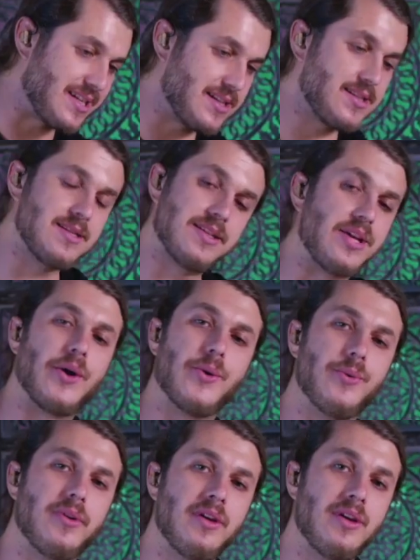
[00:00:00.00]
this is the
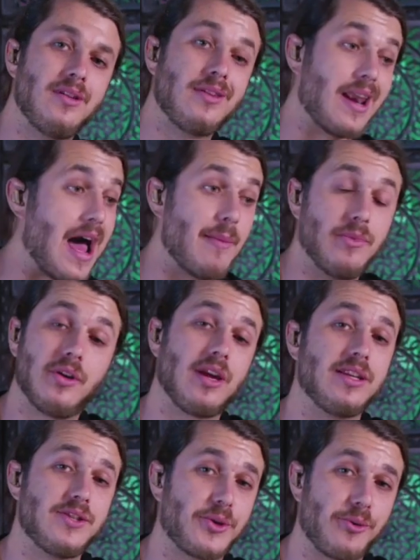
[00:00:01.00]
tone that I'm
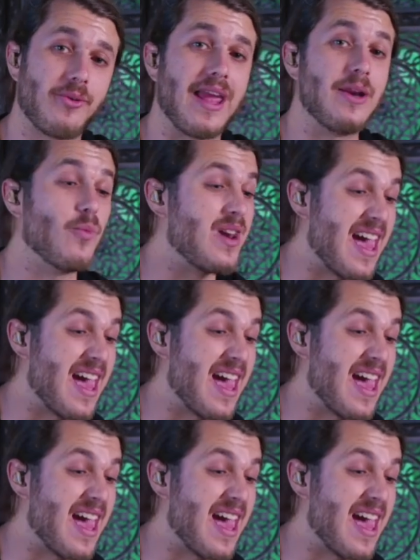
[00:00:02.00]
looking to create